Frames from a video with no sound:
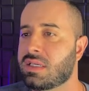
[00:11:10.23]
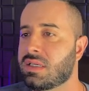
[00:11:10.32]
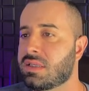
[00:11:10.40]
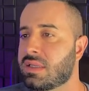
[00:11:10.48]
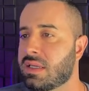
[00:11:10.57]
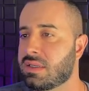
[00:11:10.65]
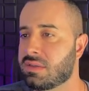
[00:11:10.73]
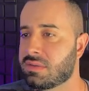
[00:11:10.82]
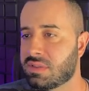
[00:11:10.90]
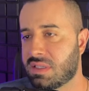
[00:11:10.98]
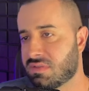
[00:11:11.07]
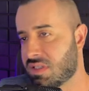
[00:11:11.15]
it.
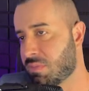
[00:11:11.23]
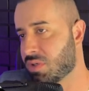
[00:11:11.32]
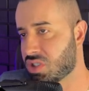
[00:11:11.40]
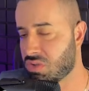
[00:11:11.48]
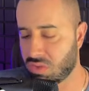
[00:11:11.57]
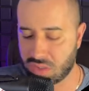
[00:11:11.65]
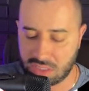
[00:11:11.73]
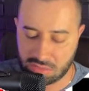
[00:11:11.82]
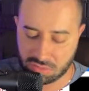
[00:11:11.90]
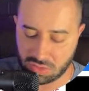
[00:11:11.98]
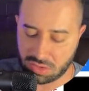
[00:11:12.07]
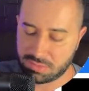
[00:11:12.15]
Here you can put the
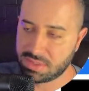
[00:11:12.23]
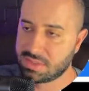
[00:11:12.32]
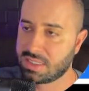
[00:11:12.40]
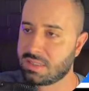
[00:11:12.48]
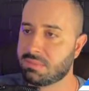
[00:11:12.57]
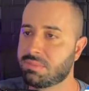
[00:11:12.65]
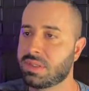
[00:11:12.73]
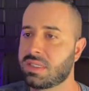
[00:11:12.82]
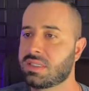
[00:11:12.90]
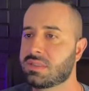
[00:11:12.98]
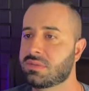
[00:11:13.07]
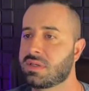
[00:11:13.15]
name of the campaign.
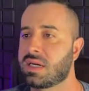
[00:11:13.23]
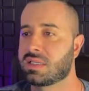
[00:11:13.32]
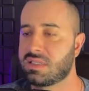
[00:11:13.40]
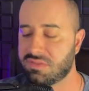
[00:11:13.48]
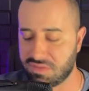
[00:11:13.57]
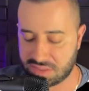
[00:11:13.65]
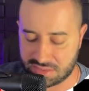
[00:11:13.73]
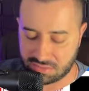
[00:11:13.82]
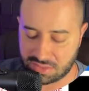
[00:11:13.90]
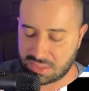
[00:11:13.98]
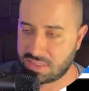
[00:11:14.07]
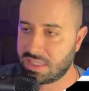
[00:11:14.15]
It's up to you.
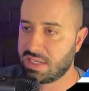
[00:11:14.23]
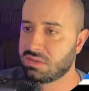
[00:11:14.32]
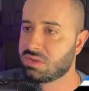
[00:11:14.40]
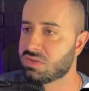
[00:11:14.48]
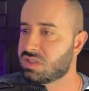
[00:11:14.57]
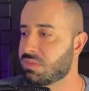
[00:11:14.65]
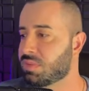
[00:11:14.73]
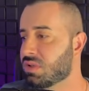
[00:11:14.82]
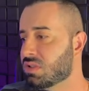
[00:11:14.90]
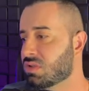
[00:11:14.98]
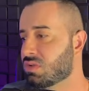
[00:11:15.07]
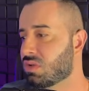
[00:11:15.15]
I always like
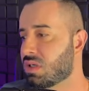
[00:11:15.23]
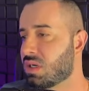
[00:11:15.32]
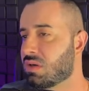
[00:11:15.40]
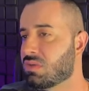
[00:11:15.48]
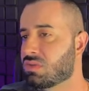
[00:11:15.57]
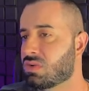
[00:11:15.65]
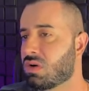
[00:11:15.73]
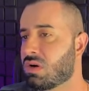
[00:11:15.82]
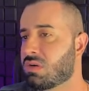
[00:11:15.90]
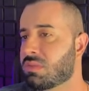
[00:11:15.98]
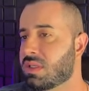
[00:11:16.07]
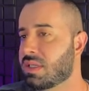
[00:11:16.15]
to put the name and the
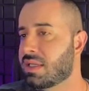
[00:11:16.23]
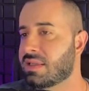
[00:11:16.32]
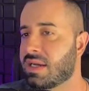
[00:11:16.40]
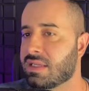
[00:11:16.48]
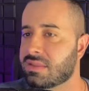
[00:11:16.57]
date. The